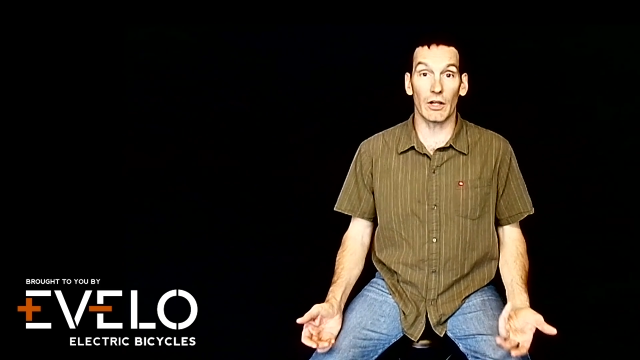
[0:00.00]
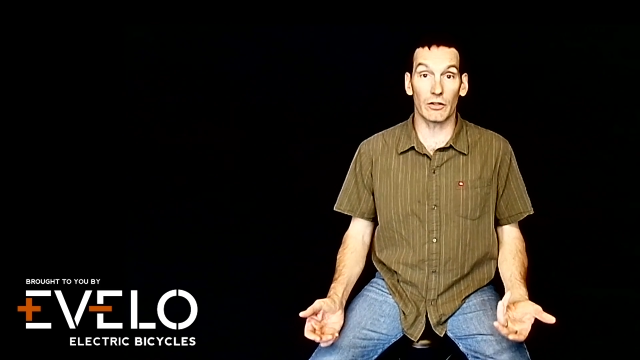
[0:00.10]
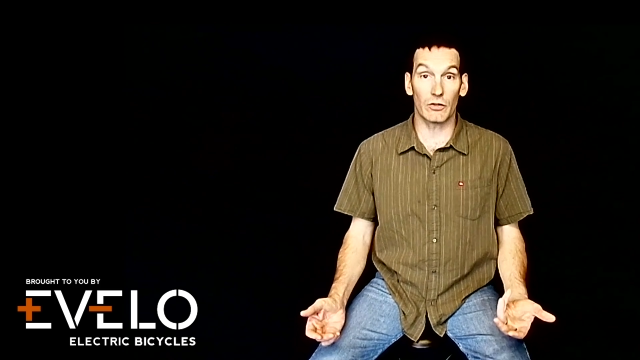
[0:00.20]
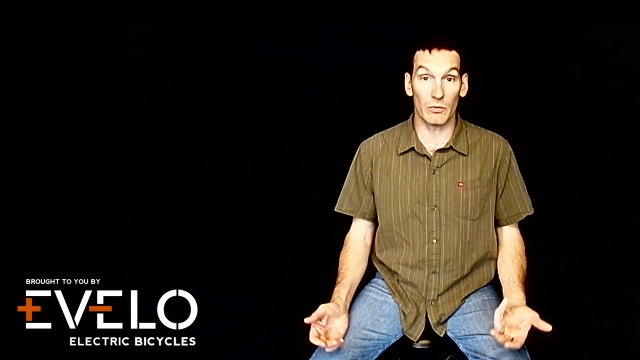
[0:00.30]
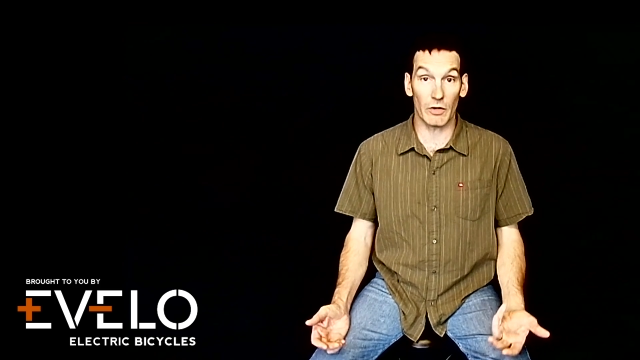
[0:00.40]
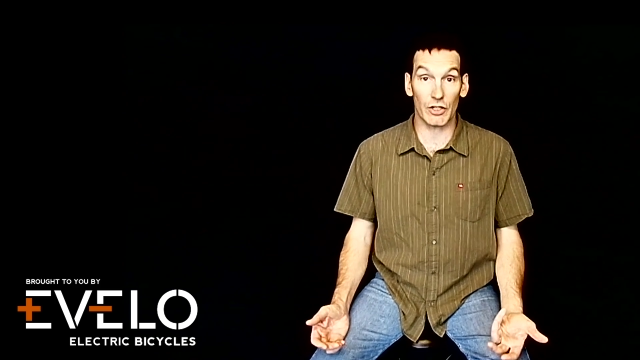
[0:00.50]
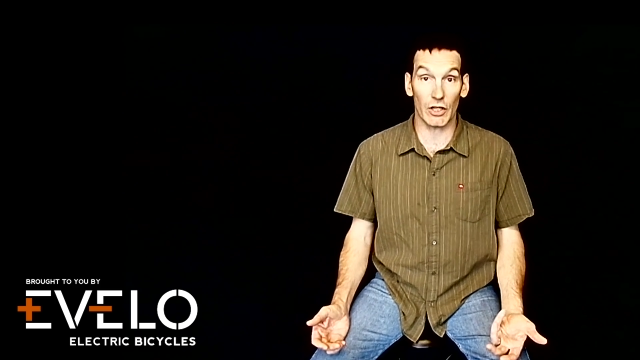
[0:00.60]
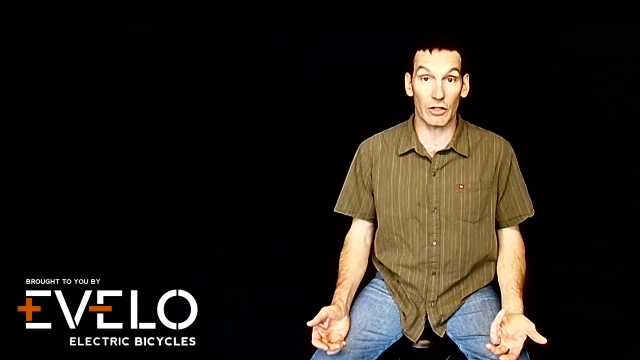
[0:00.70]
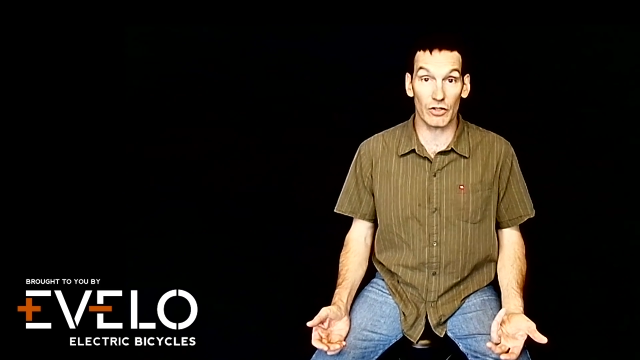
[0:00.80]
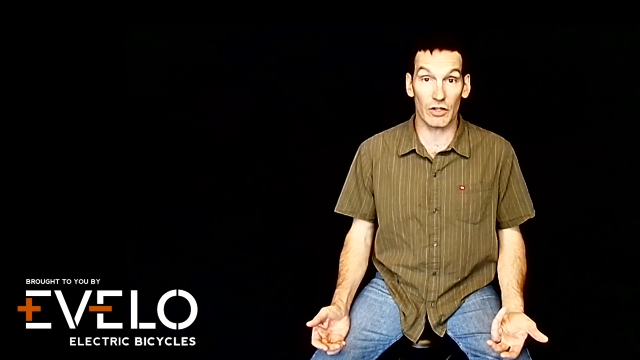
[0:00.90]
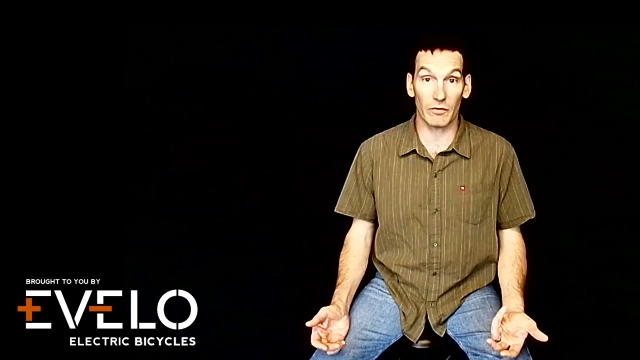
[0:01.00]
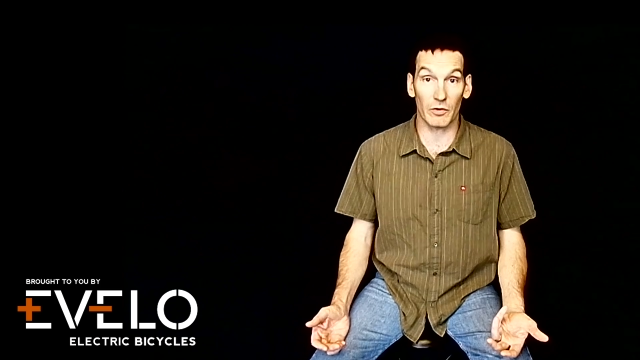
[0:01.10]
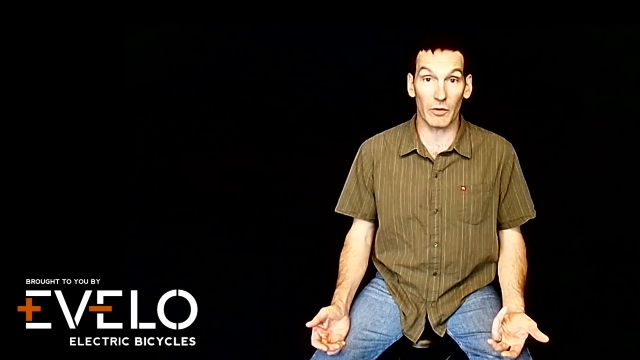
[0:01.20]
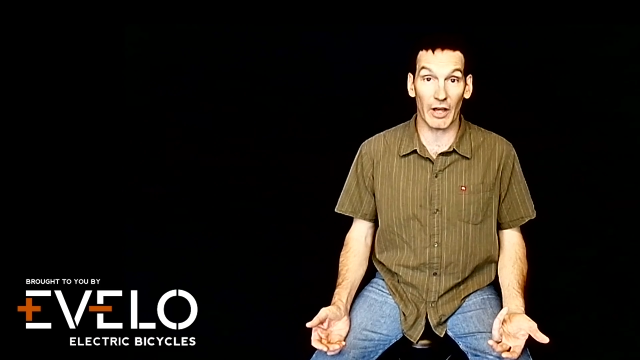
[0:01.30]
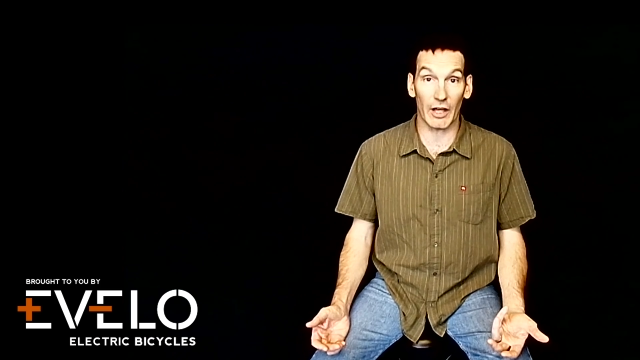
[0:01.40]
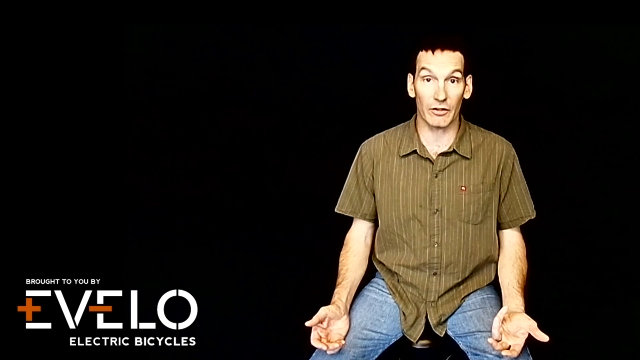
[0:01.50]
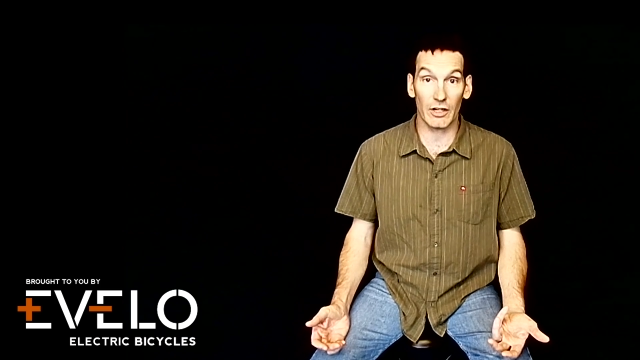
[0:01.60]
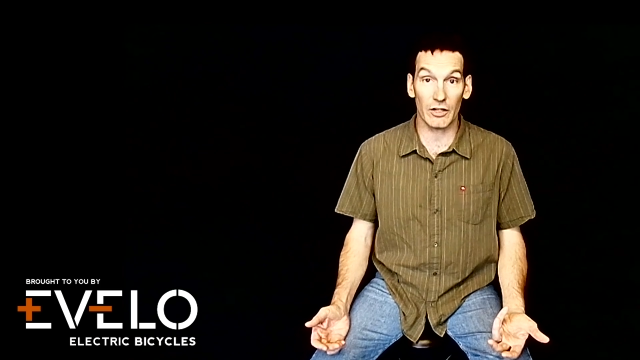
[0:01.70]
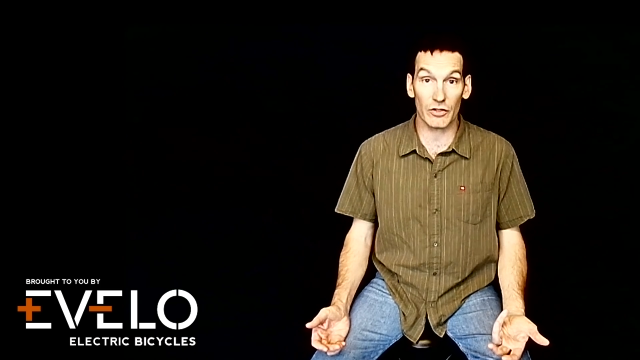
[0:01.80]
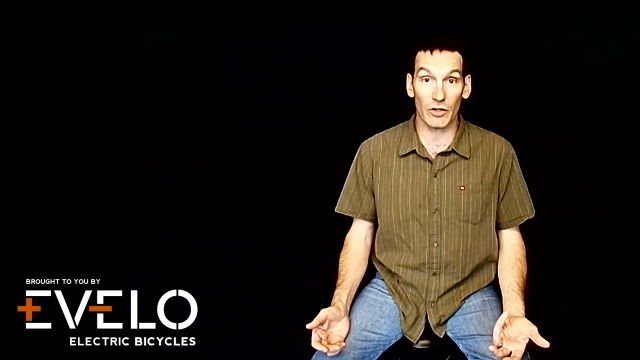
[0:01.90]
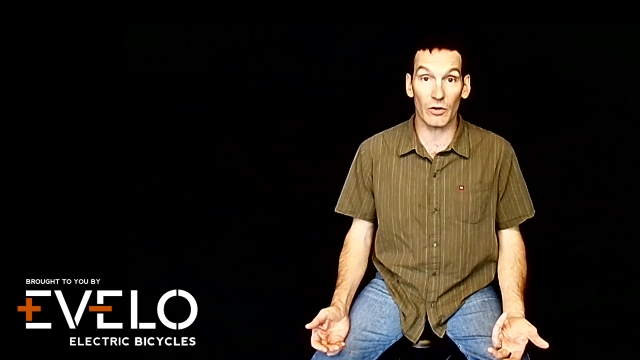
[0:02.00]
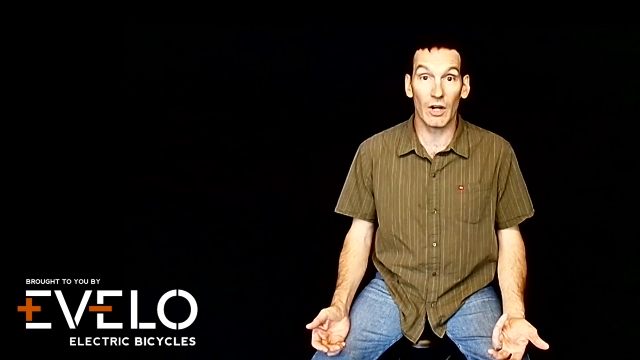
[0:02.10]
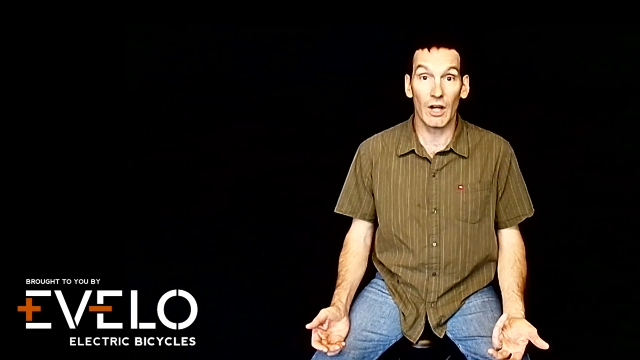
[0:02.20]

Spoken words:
too much energy from the battery, so